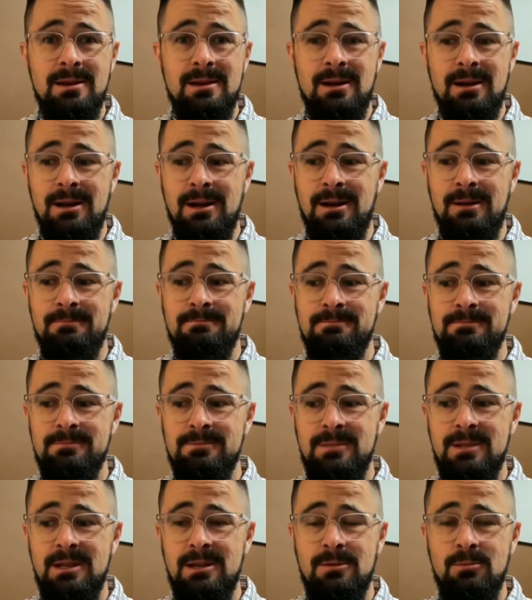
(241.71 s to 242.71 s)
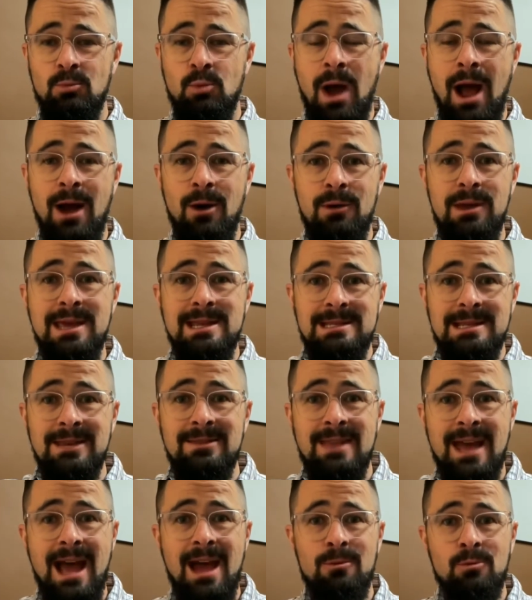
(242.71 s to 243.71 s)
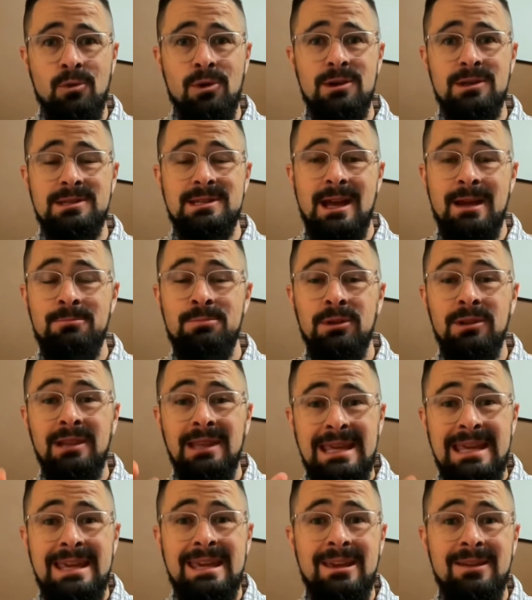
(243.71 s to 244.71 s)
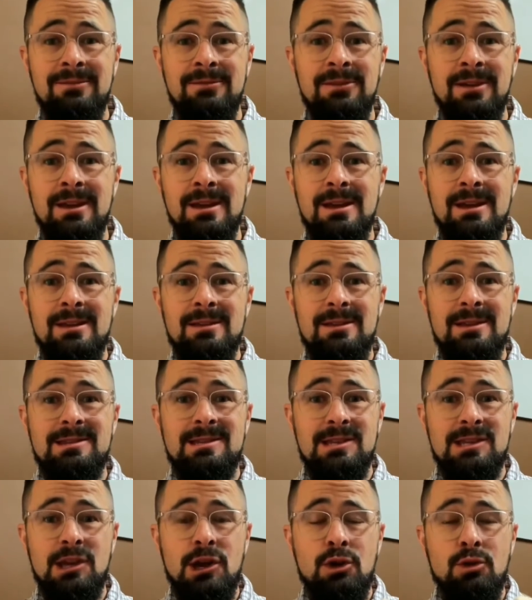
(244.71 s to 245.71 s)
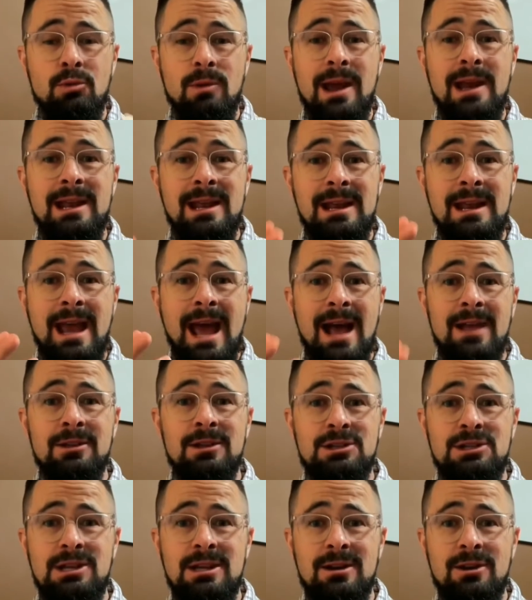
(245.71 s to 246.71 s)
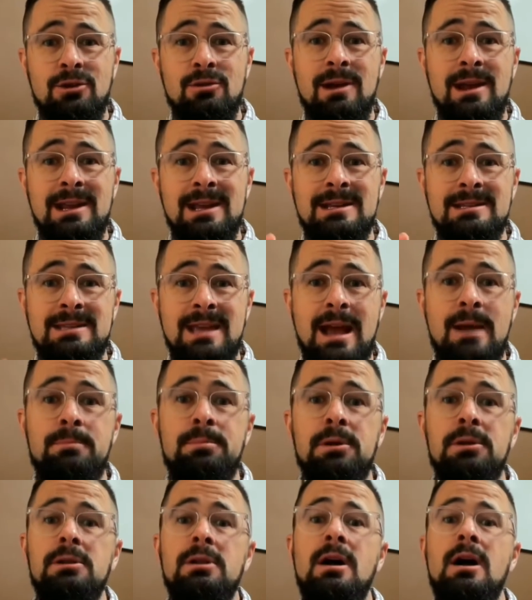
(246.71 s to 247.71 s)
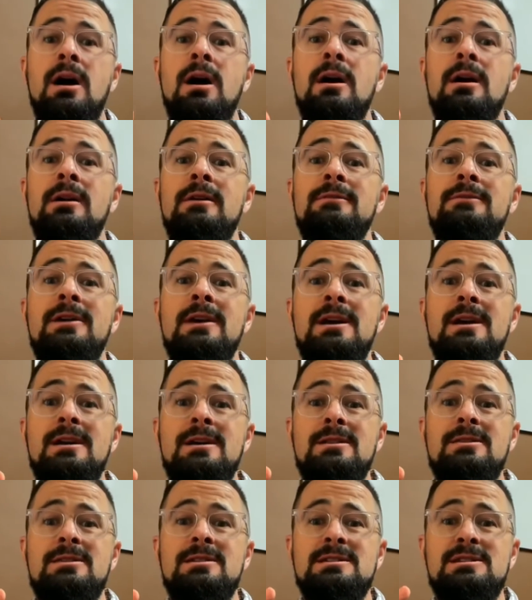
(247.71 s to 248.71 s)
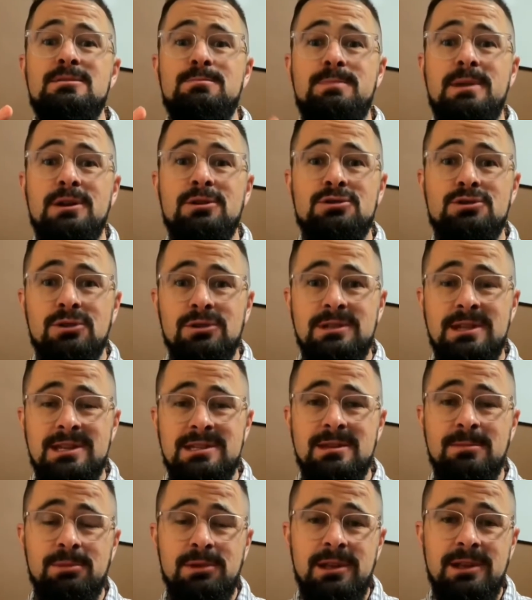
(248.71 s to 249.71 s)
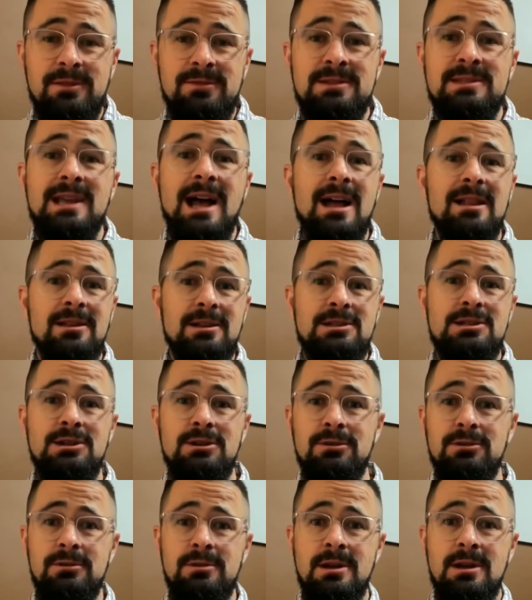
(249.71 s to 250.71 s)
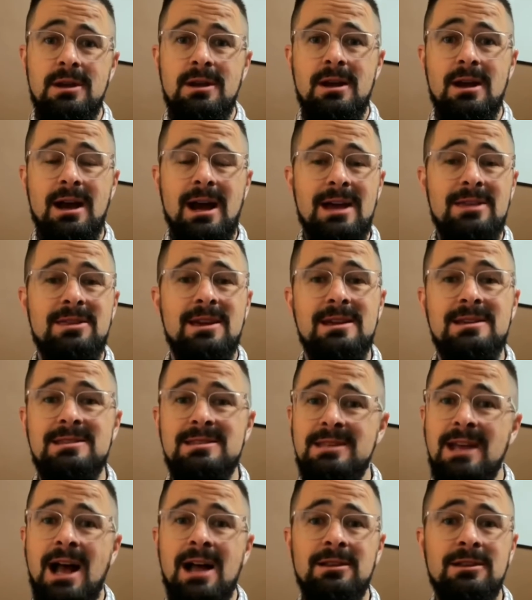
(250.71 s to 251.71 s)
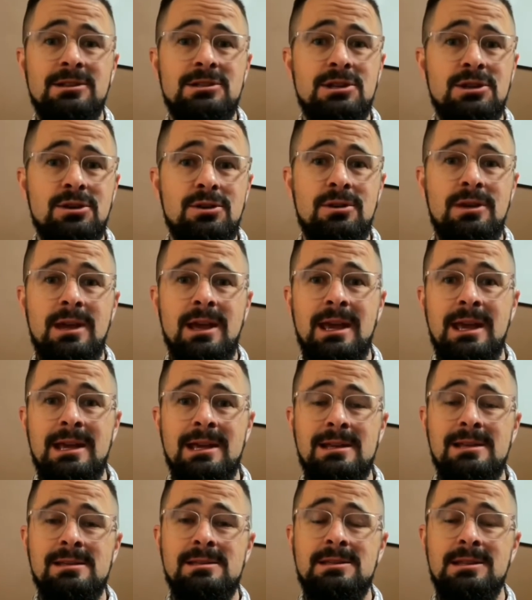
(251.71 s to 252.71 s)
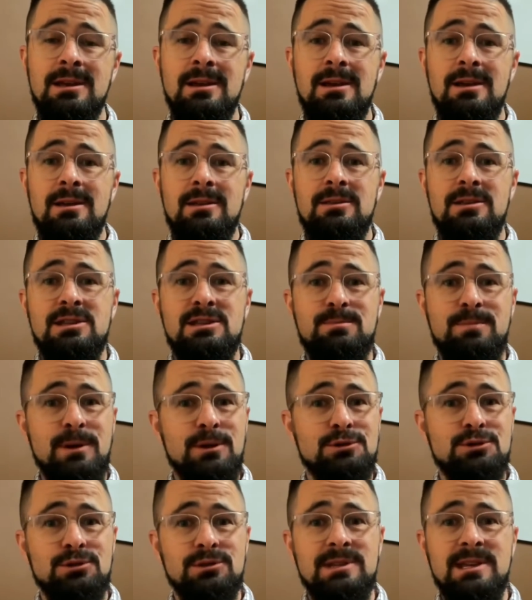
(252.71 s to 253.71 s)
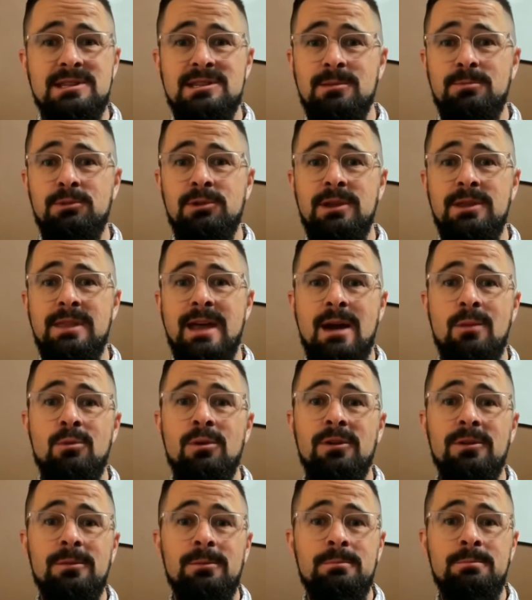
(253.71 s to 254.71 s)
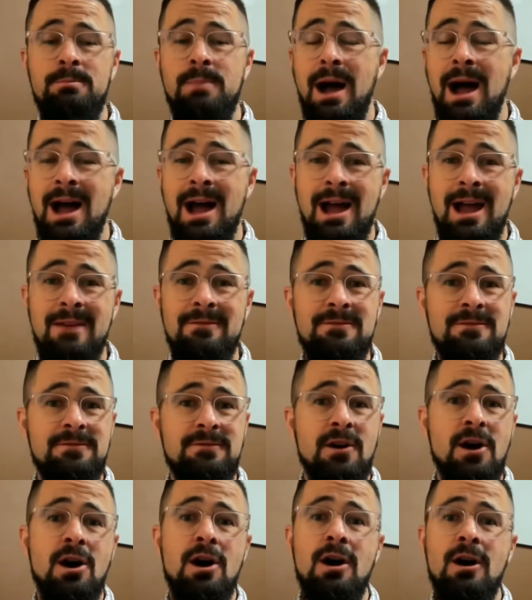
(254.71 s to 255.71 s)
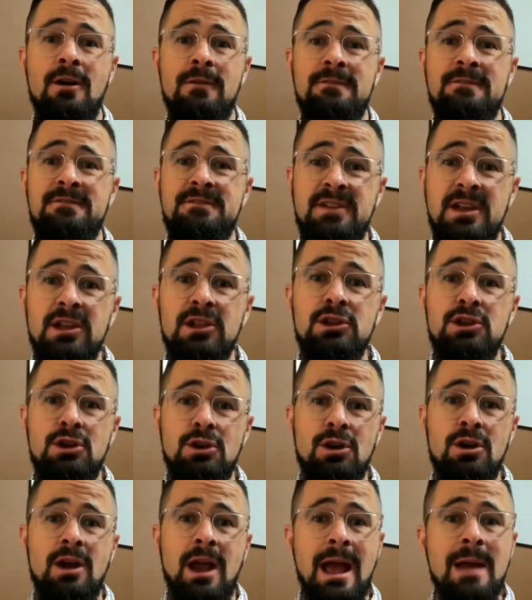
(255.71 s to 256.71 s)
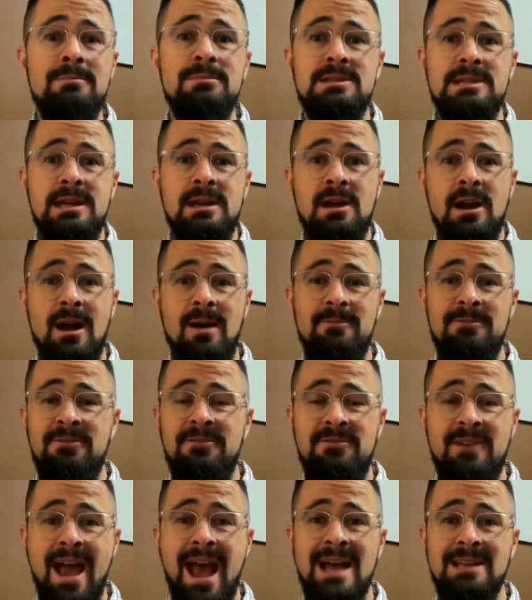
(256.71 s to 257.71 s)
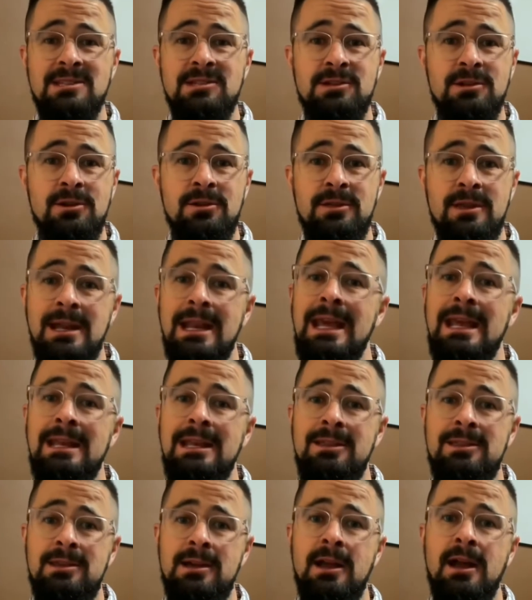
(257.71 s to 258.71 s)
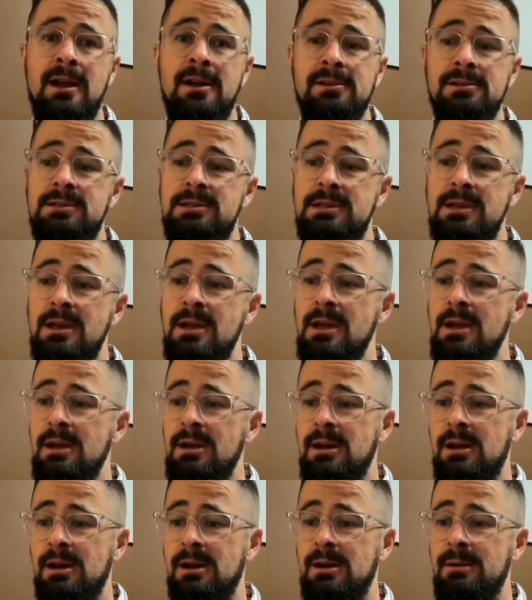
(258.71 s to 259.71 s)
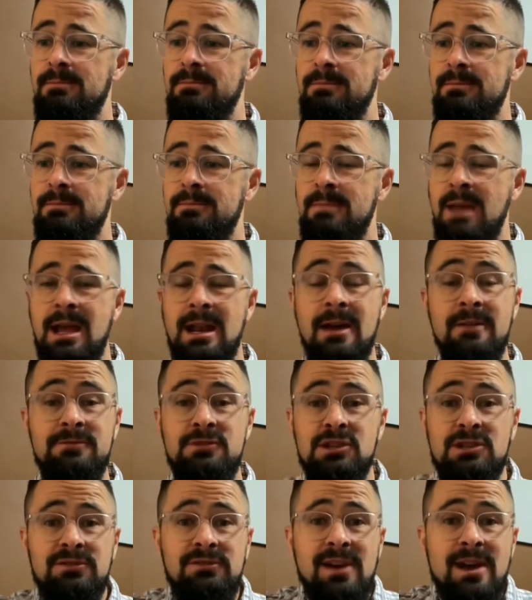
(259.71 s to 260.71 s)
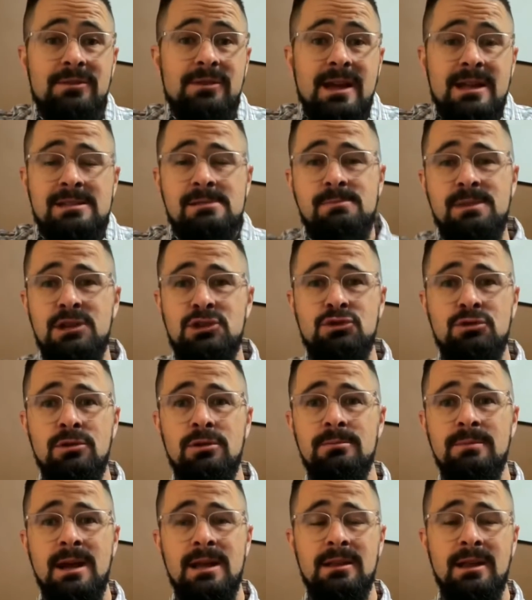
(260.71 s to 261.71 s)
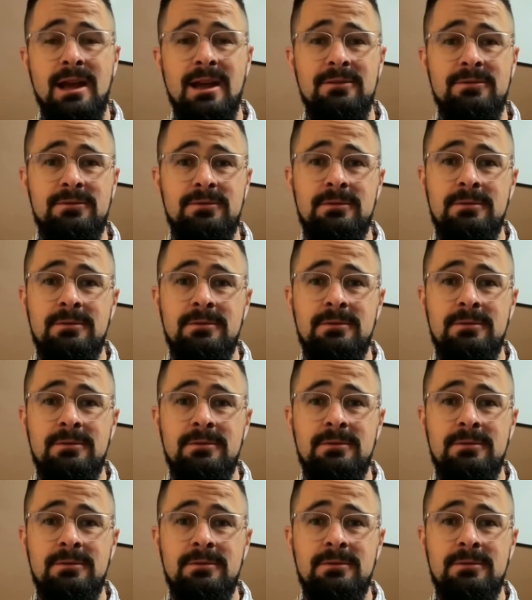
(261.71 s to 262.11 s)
How he did that was, I believe, this is a great analogy, a great example of the spiritual discipline of solitude. I think solitude is the spiritual discipline that will by far fill your empty cup faster than anything else. Man, I've just found that to be true in my life.